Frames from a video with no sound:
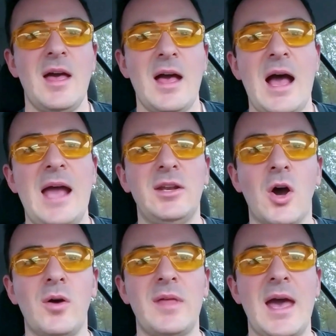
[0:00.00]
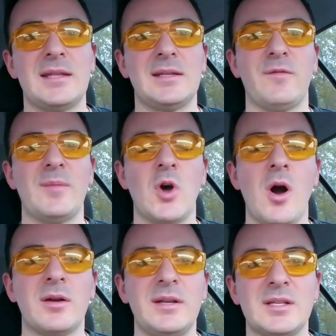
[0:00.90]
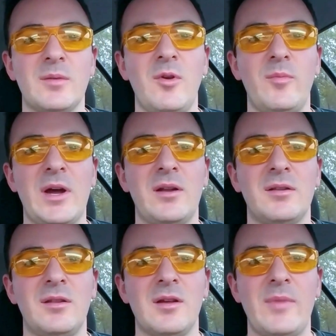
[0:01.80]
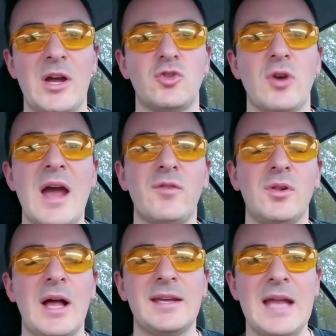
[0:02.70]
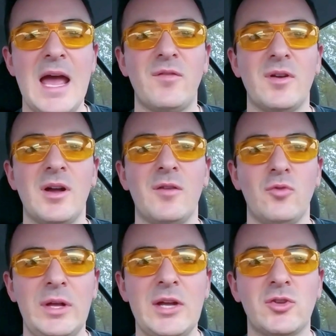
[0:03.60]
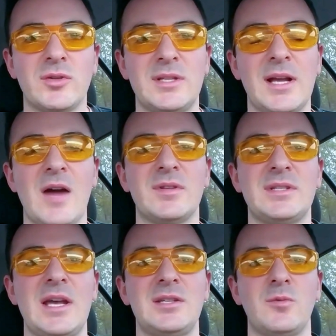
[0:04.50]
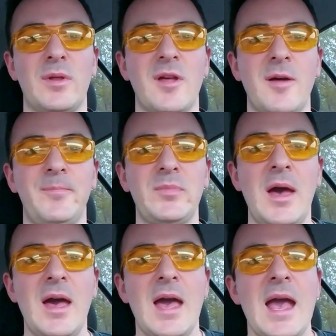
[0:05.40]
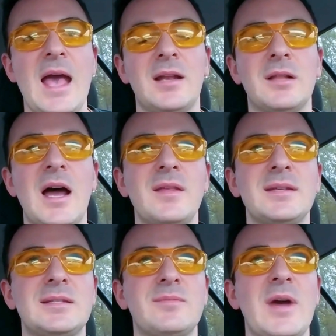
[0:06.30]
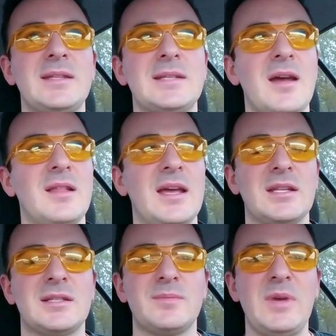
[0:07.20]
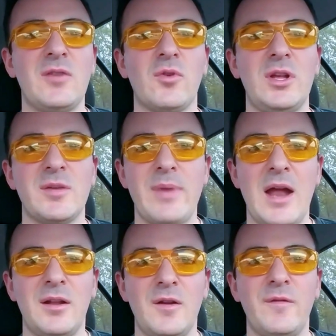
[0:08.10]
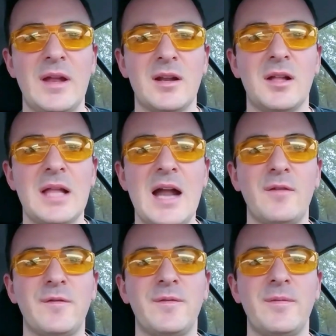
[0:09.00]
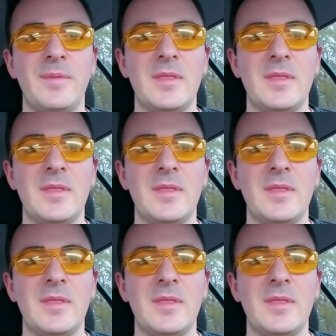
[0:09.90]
I know that if I'm talking to somebody about travel, I could have a really interesting conversation with them. And a lot of this might sound like it's being really competitive, and a lot of